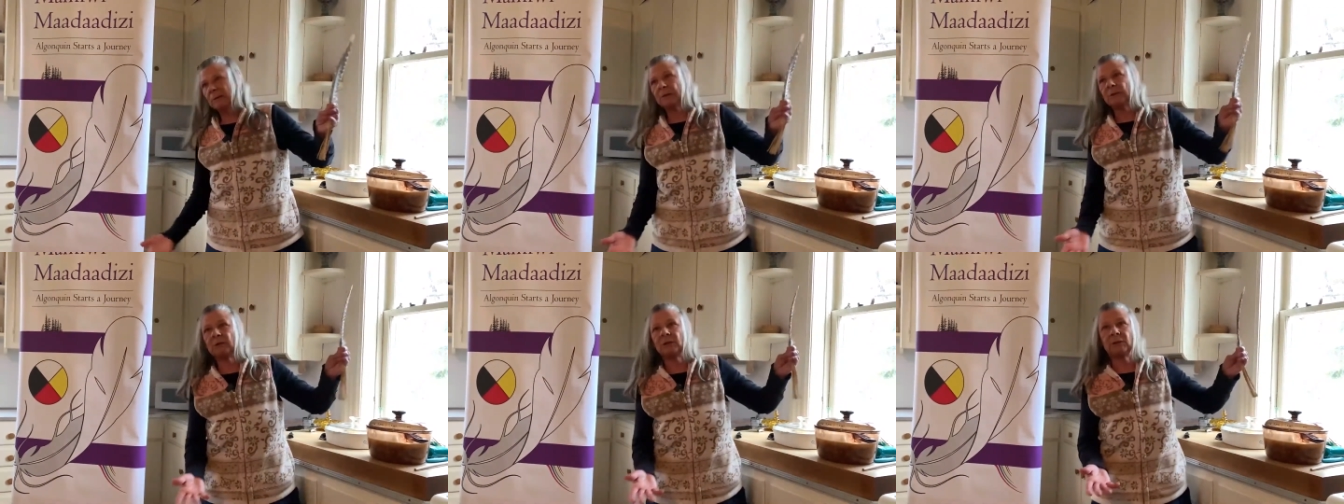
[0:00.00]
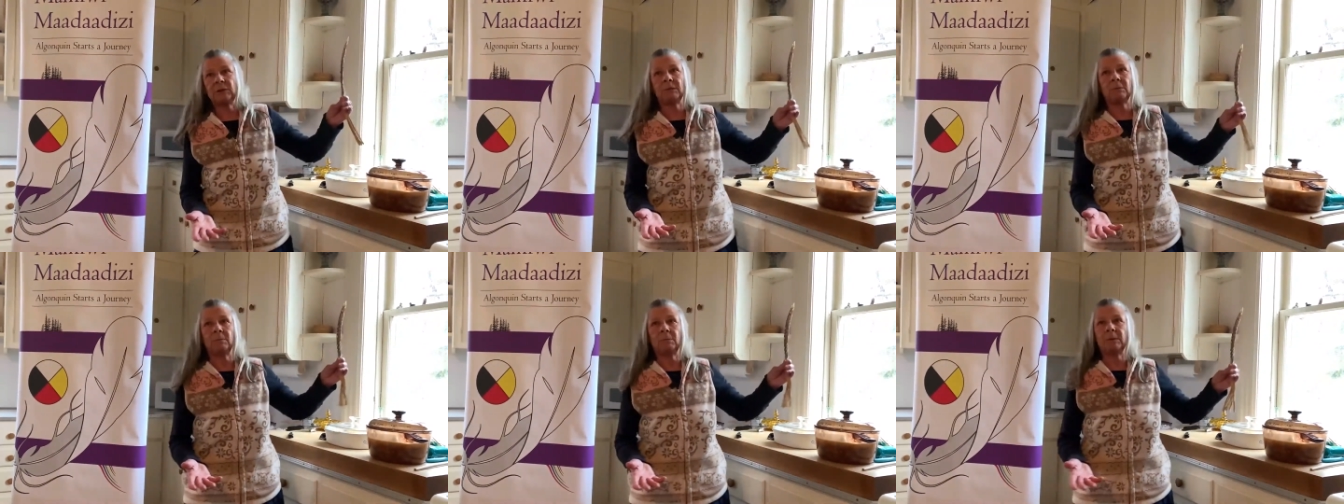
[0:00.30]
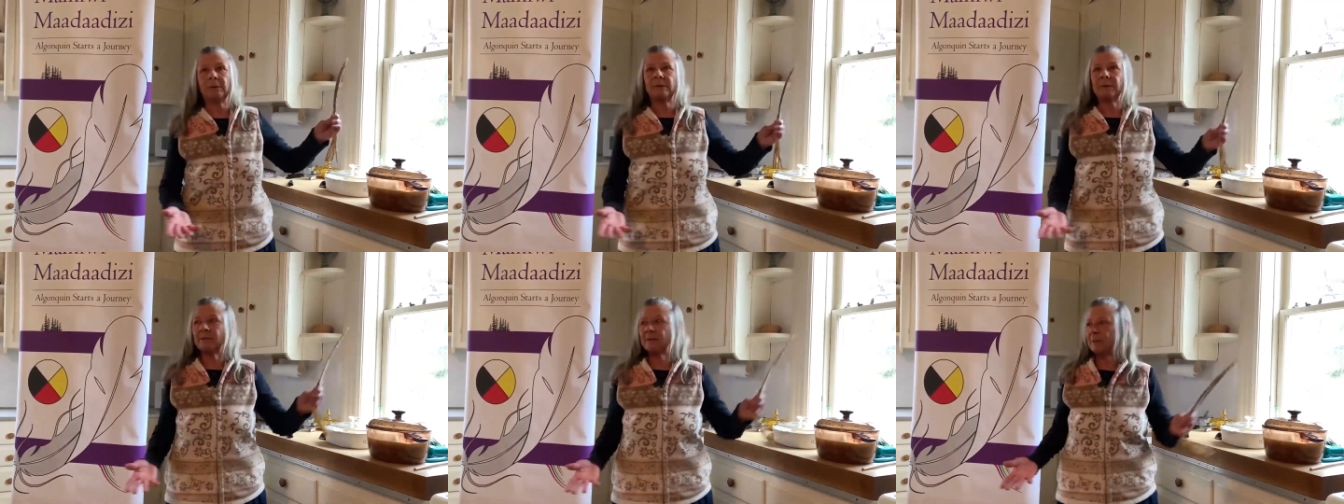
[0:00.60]
gee
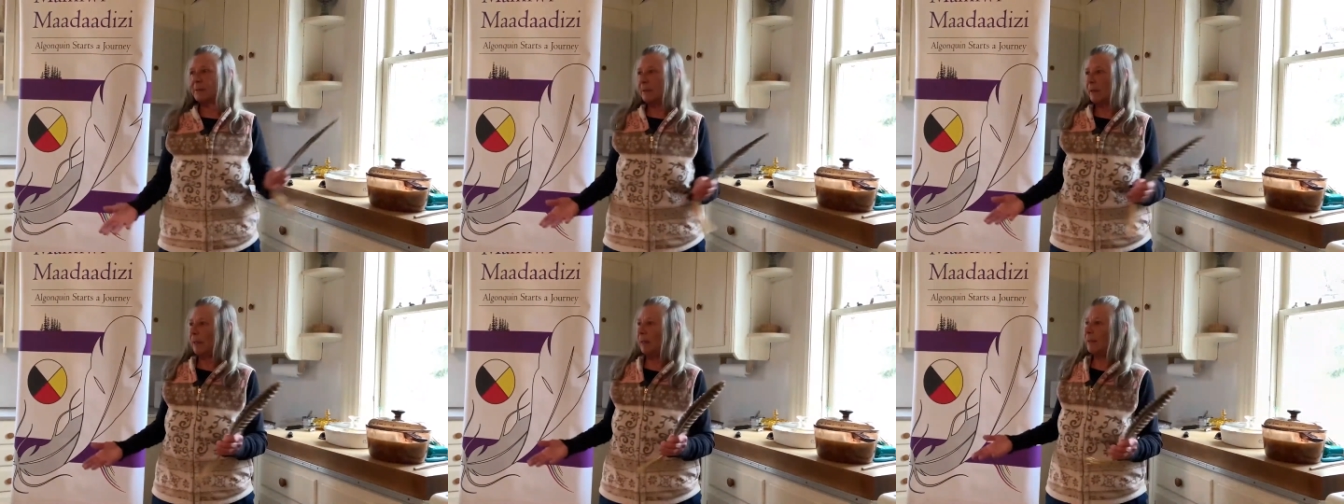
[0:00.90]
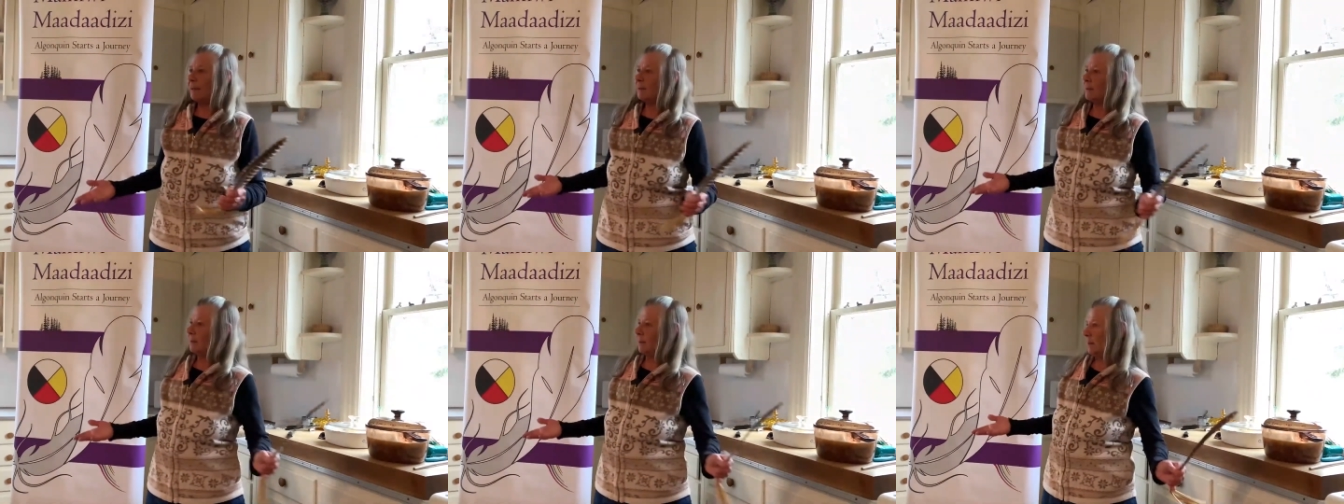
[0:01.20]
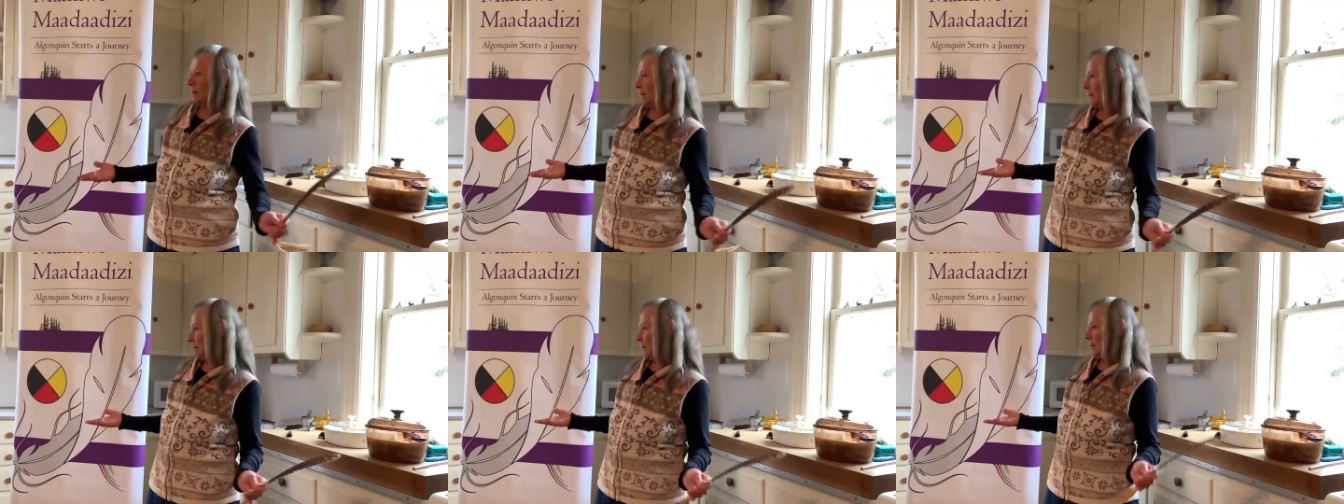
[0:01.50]
whiz, then,
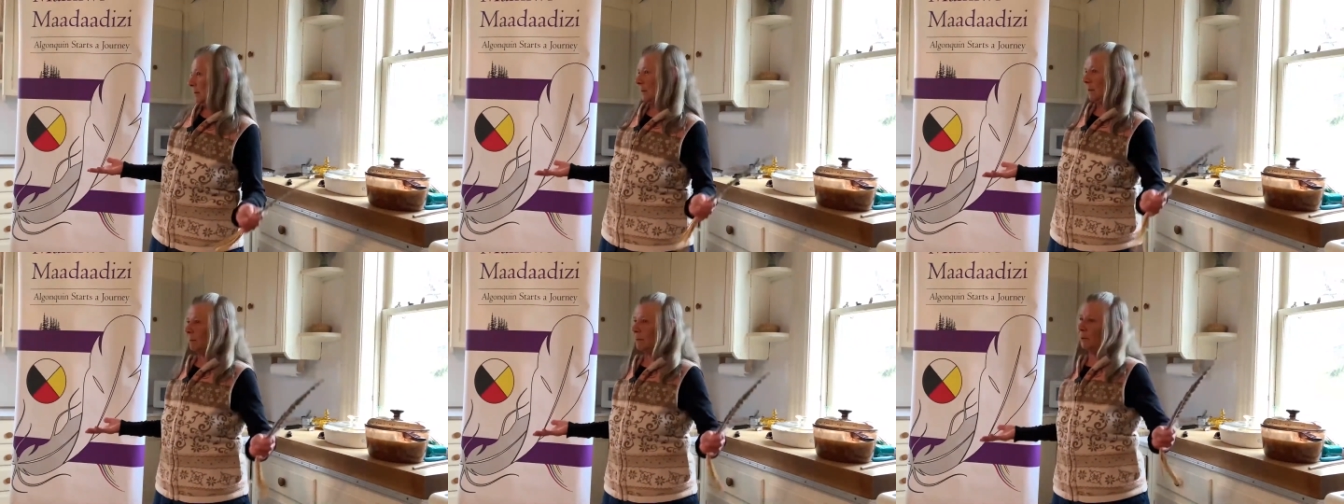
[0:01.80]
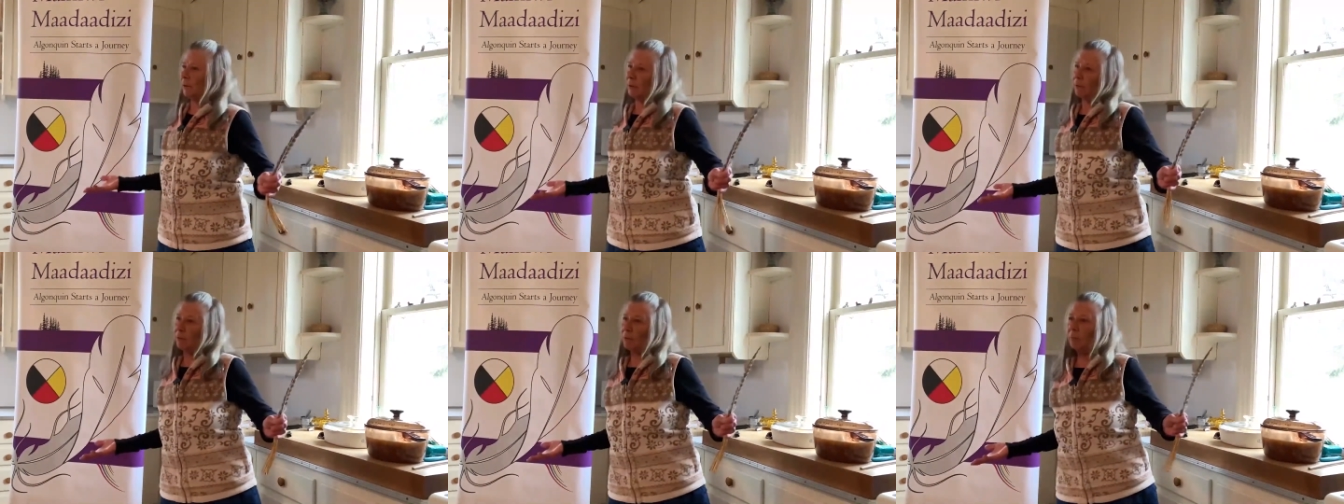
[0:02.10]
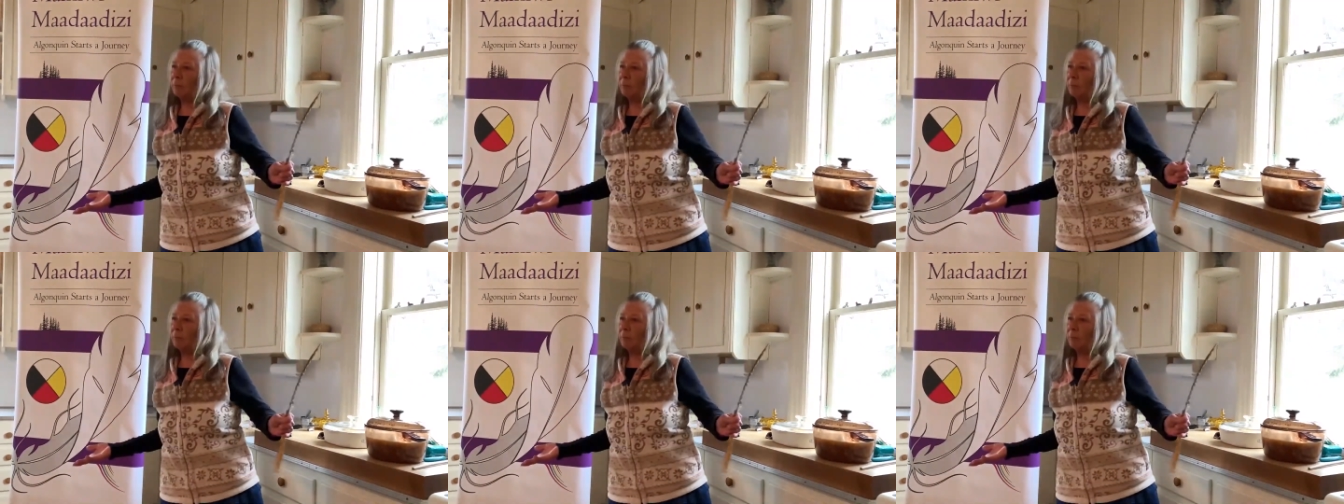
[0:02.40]
you know,